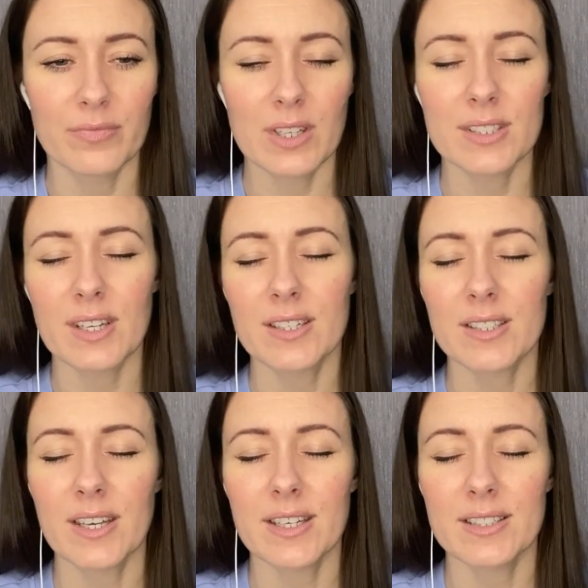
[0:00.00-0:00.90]
Let's ask
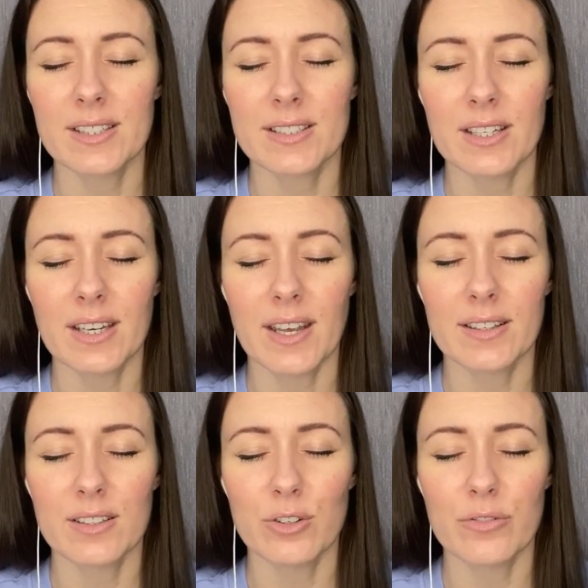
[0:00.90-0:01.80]
that any
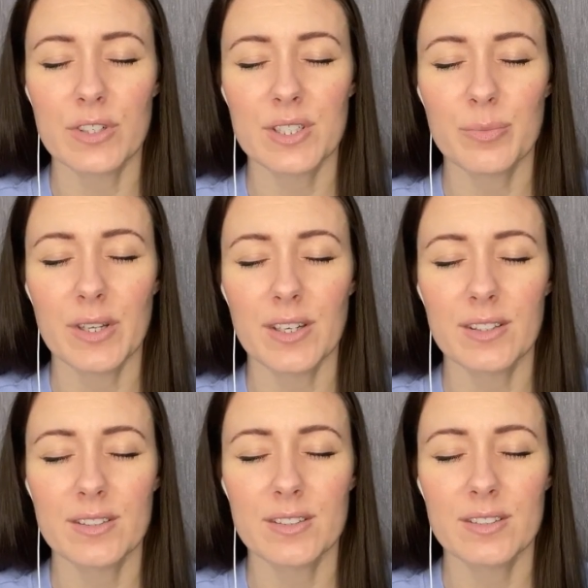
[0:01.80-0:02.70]
disconnect that you've
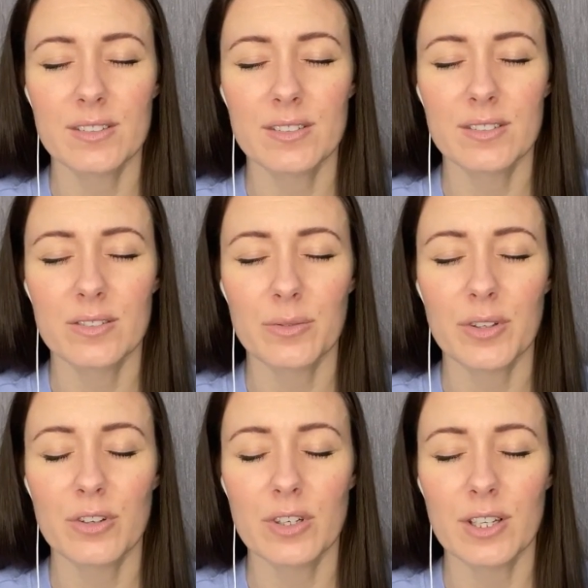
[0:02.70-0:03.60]
experienced
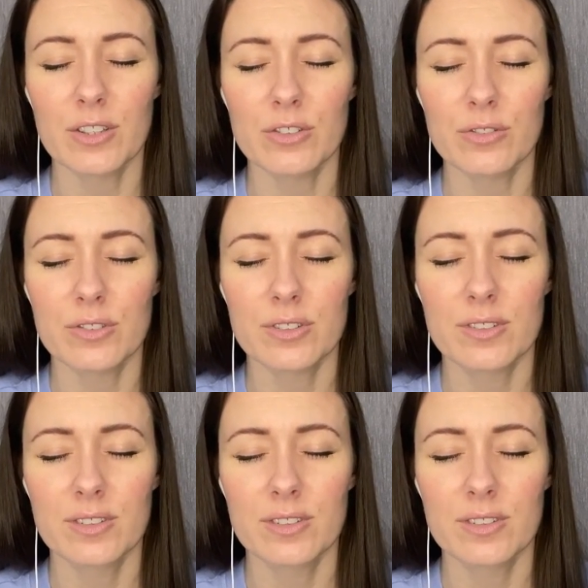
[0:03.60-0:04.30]
with your angels